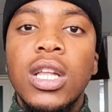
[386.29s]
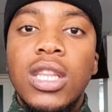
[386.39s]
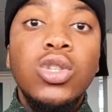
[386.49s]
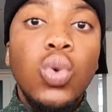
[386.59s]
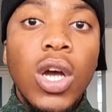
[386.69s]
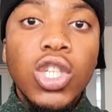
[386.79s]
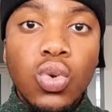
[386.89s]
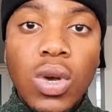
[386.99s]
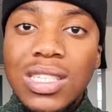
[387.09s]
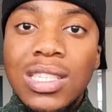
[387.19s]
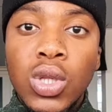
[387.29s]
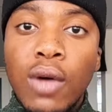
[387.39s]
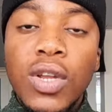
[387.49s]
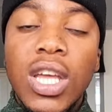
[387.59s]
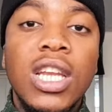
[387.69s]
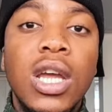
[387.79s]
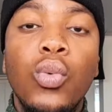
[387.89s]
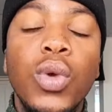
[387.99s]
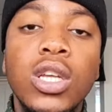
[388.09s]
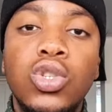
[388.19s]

That's what you as a South African are willing